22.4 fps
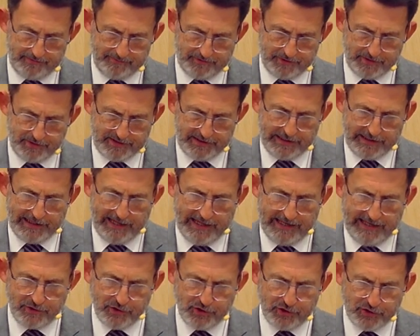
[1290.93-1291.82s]
Just a
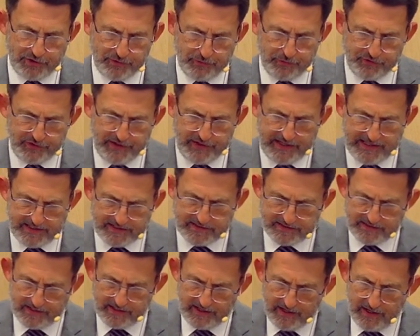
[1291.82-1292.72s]
line, just a
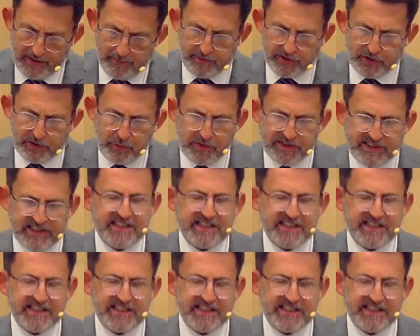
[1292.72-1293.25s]
phrase. But it was